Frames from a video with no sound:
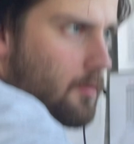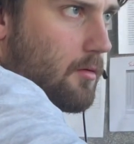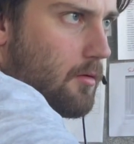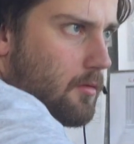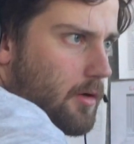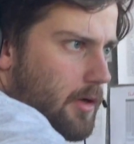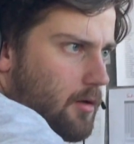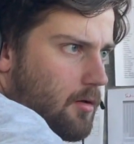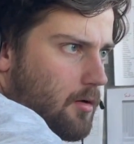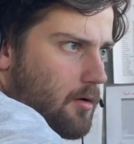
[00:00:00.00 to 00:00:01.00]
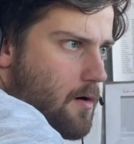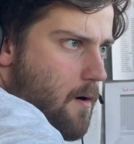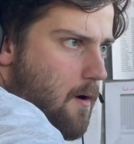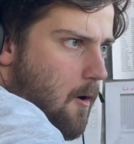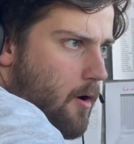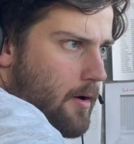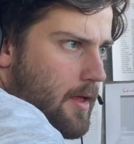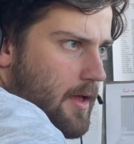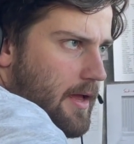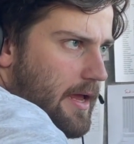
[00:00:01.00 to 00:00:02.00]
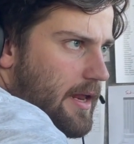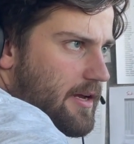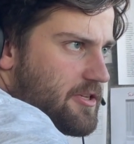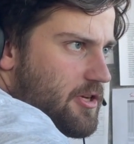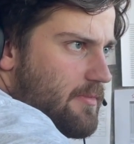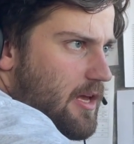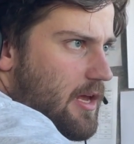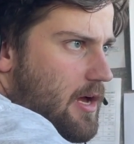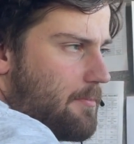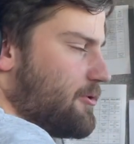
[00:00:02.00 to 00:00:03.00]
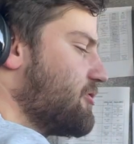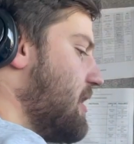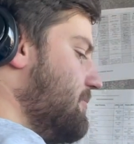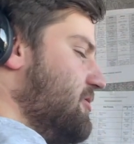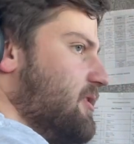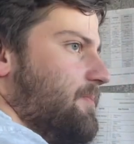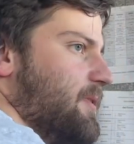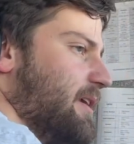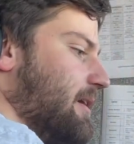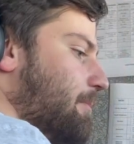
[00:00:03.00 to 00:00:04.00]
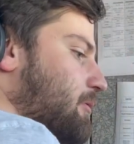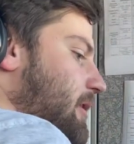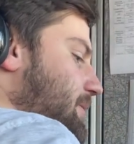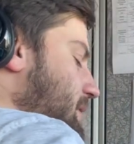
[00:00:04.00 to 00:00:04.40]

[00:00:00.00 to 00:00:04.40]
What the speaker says: Okay. And I assume they prescribed you something like a blood